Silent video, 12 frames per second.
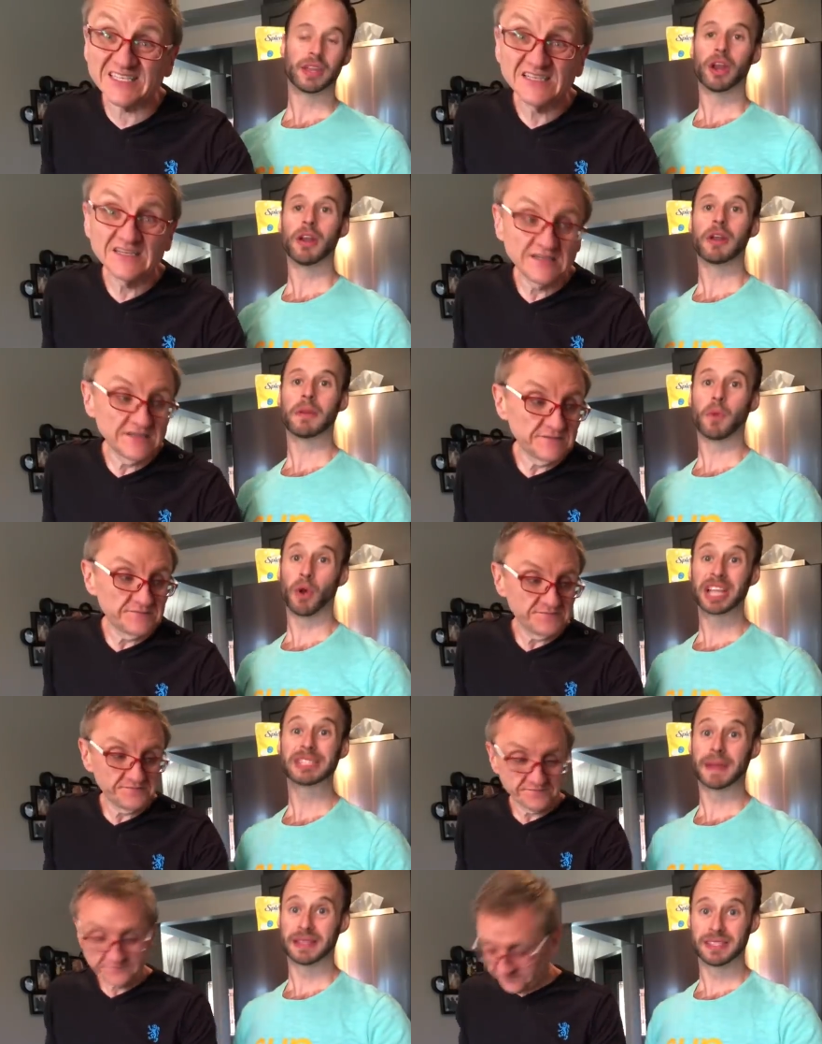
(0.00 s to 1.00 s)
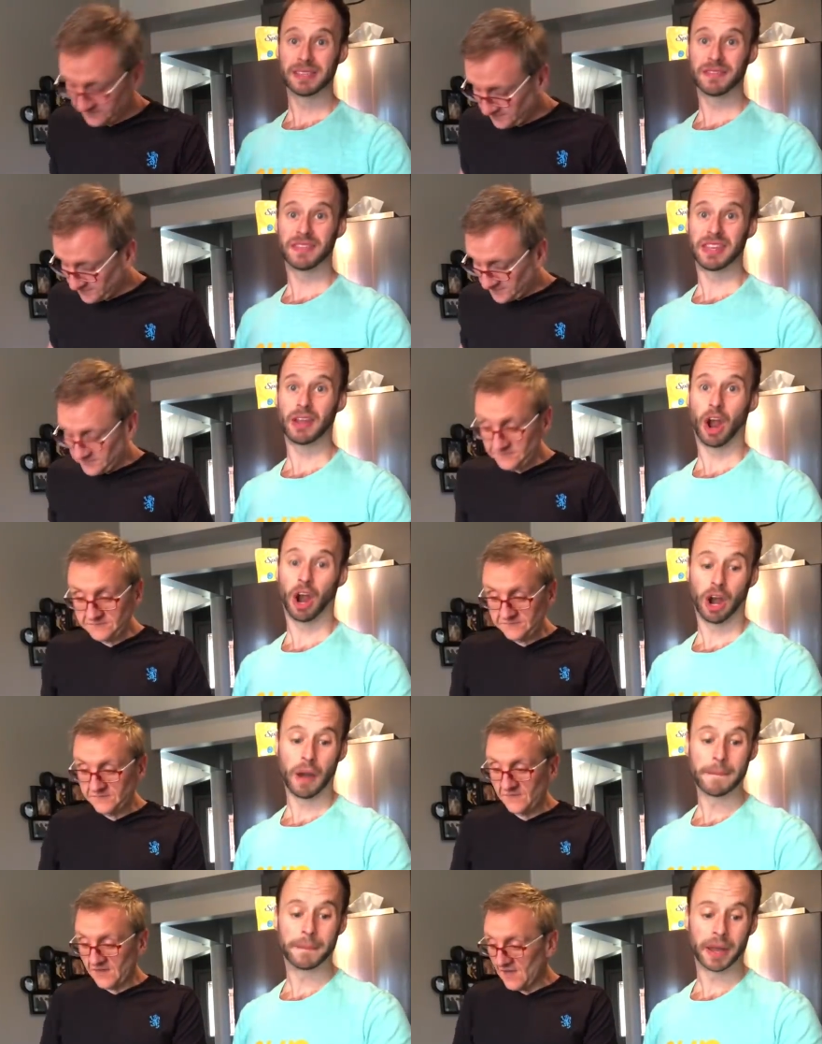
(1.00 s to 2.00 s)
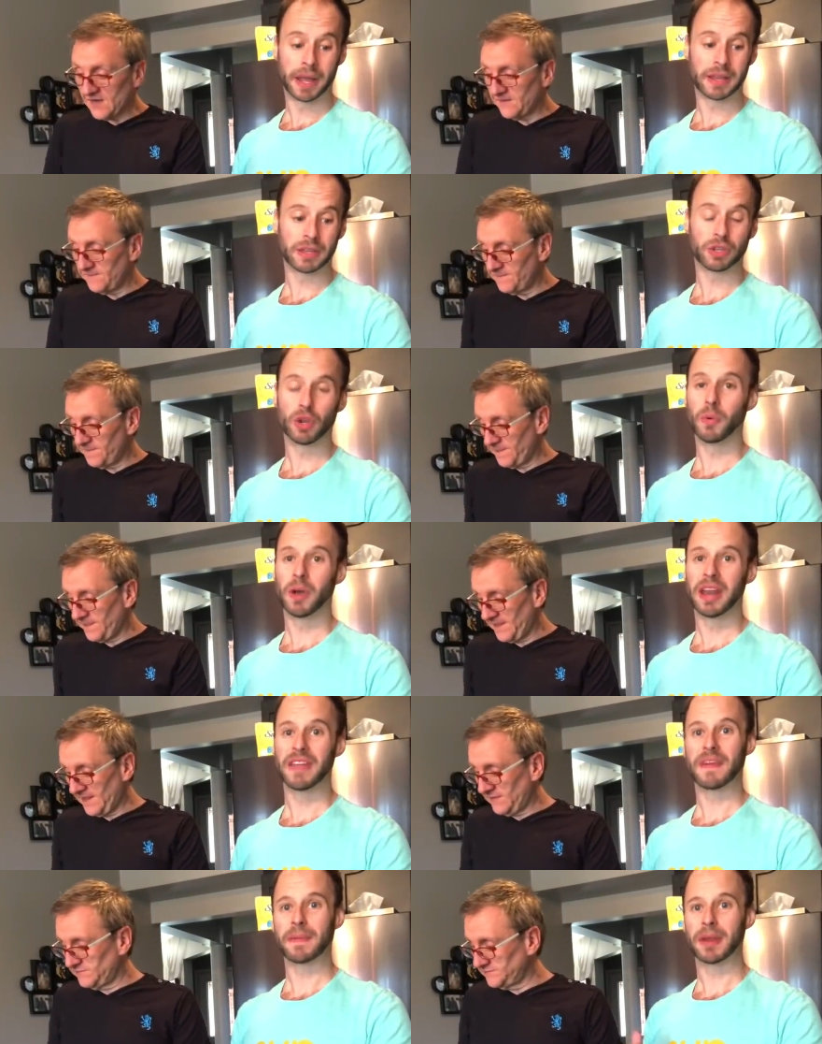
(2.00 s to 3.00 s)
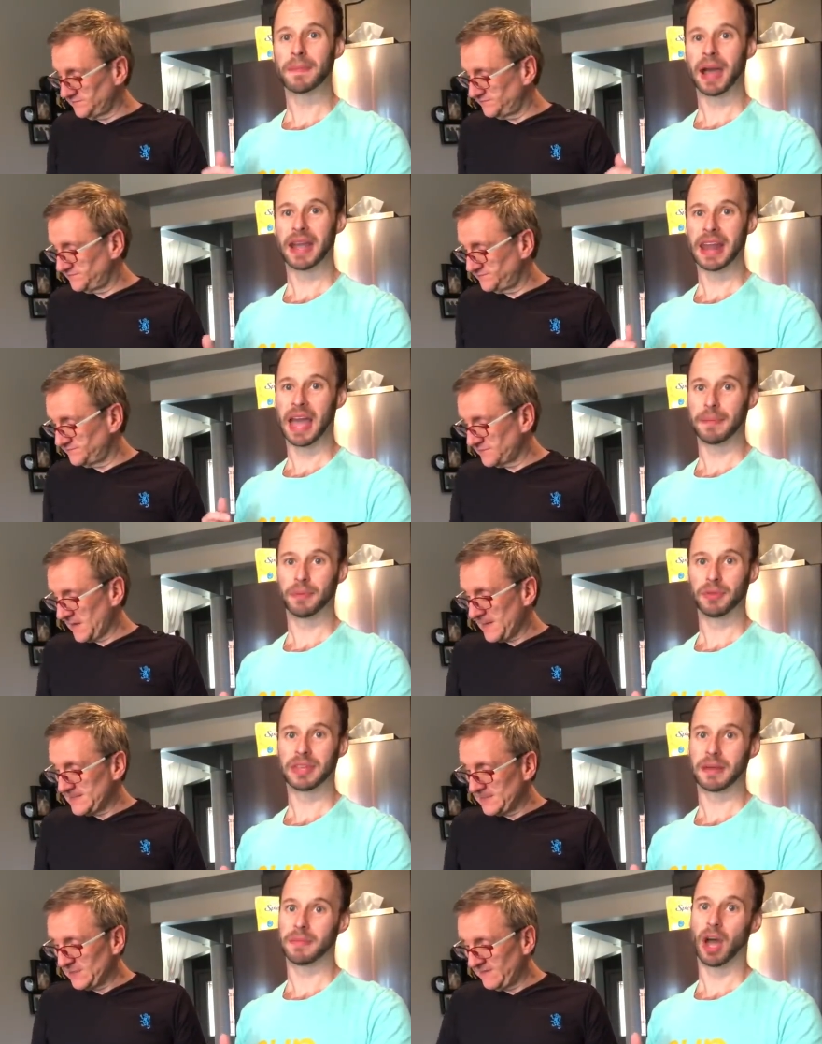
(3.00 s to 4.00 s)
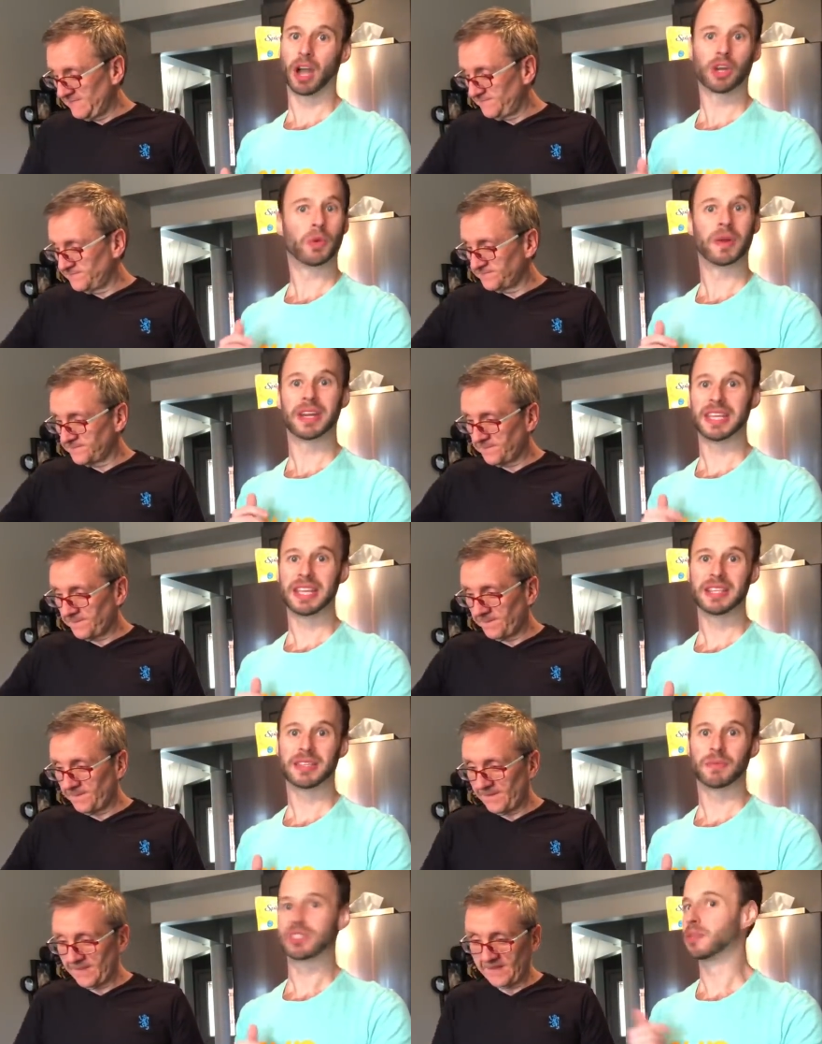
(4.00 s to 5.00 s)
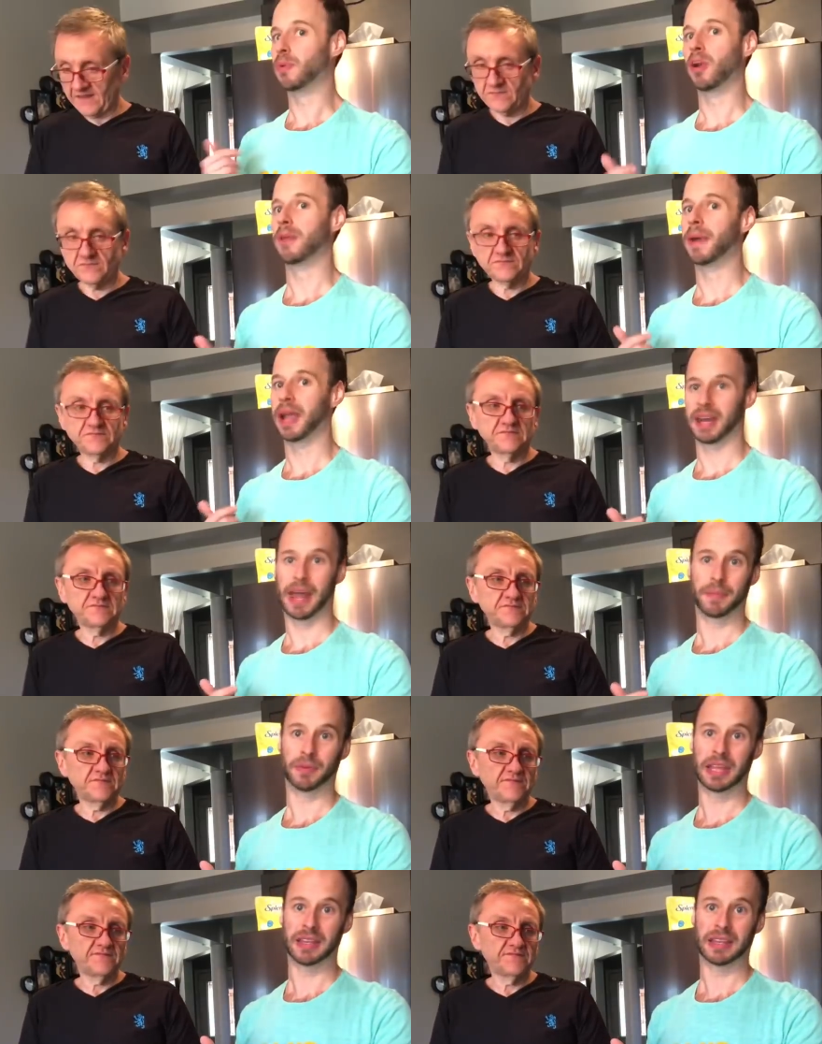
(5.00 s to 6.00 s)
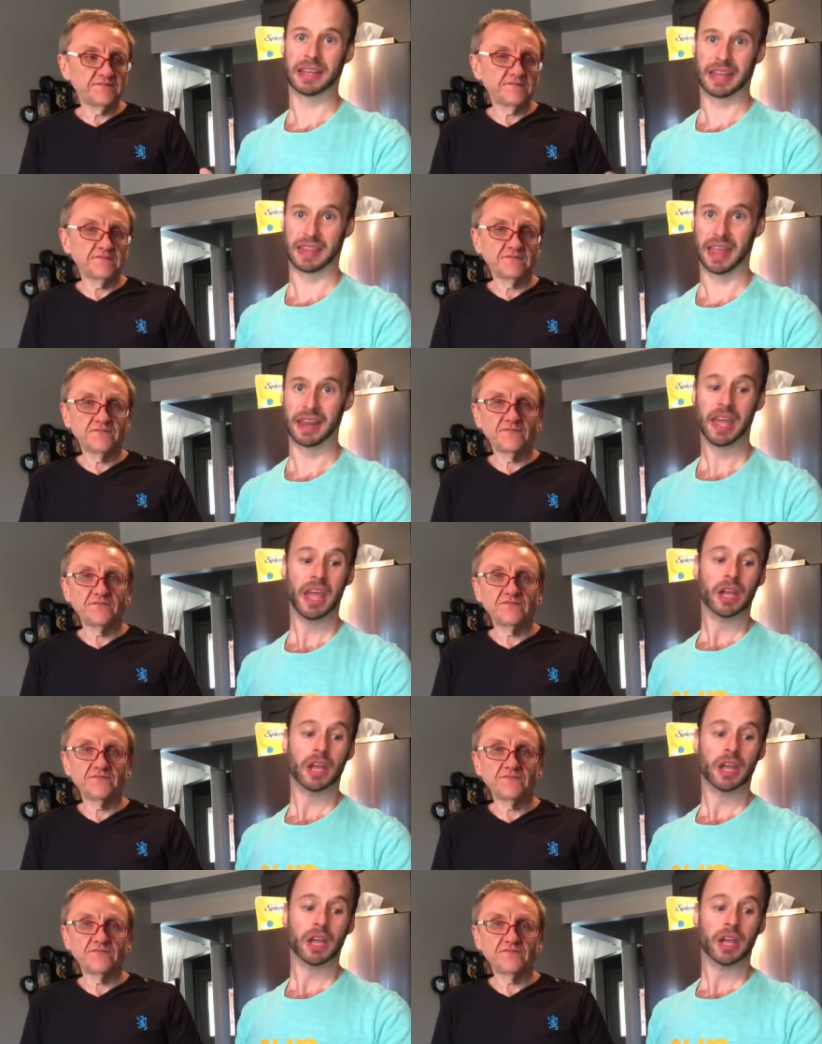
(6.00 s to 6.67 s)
Speaker 1: They're more expensive. They are, but you know what? If I'm going to buy an apple that I'm not going to want to eat, what's the point of buying an apple that, that then?